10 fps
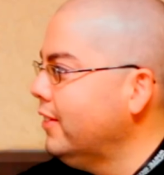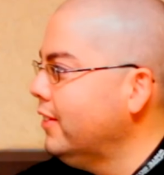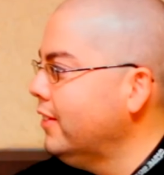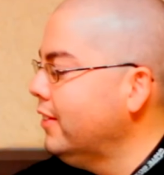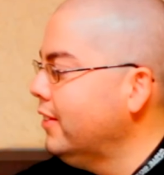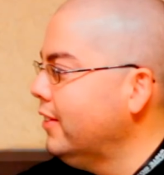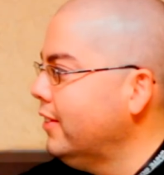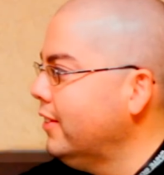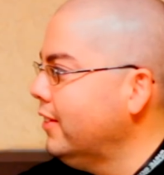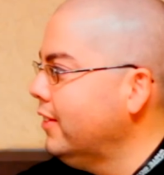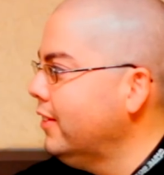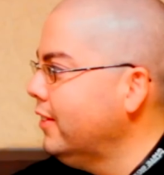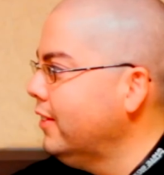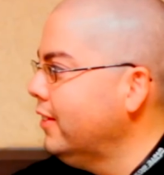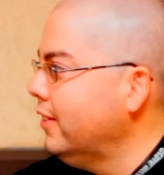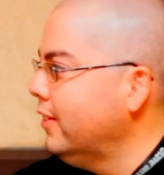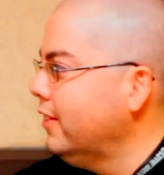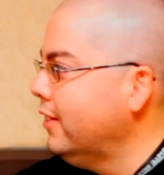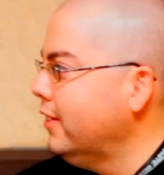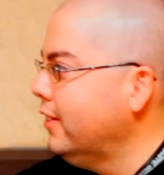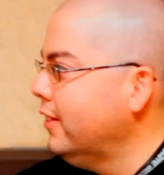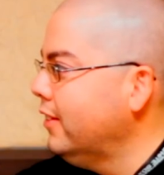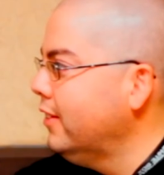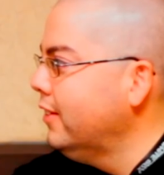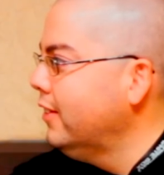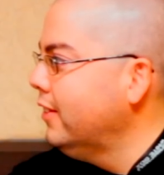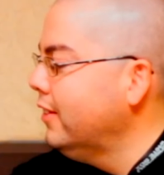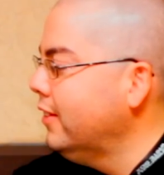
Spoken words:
No words are spoken by the person on screen.